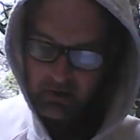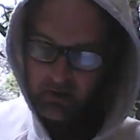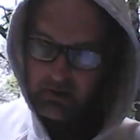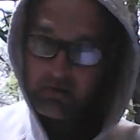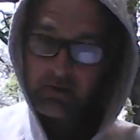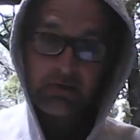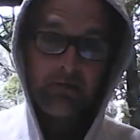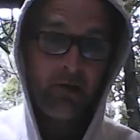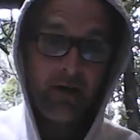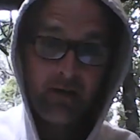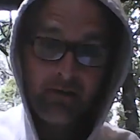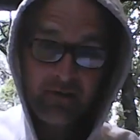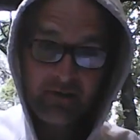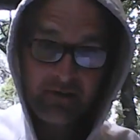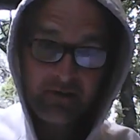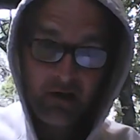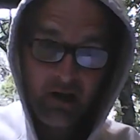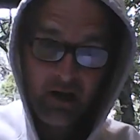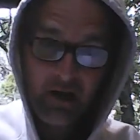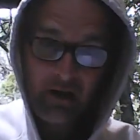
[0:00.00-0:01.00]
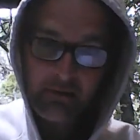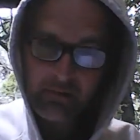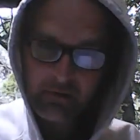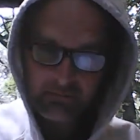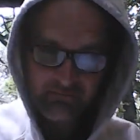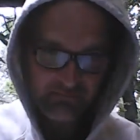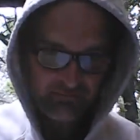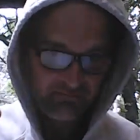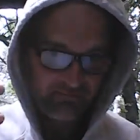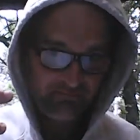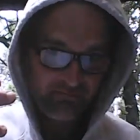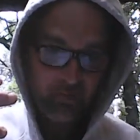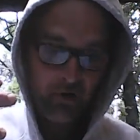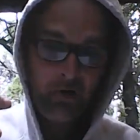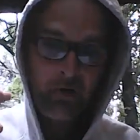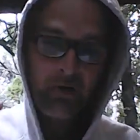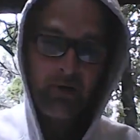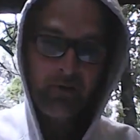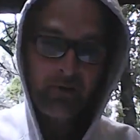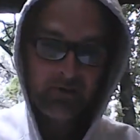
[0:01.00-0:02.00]
or a lot of the time, or
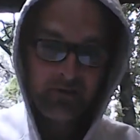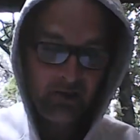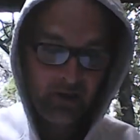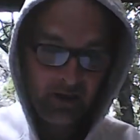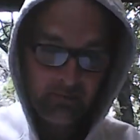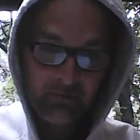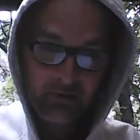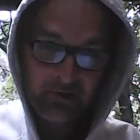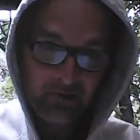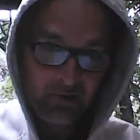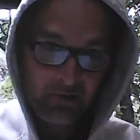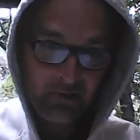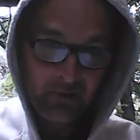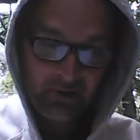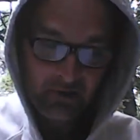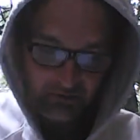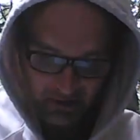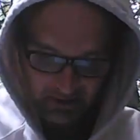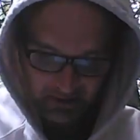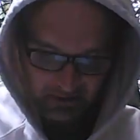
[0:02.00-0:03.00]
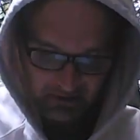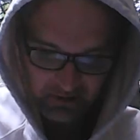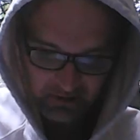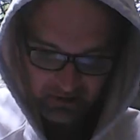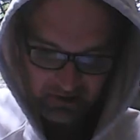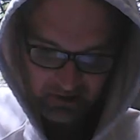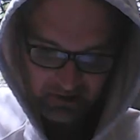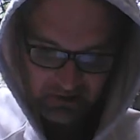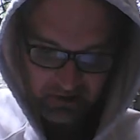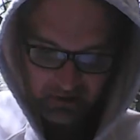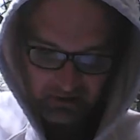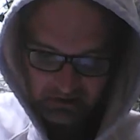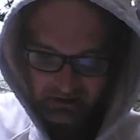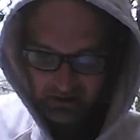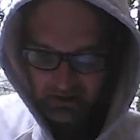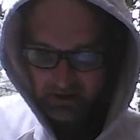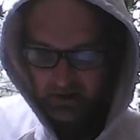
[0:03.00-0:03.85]
all the time with certain directors, it took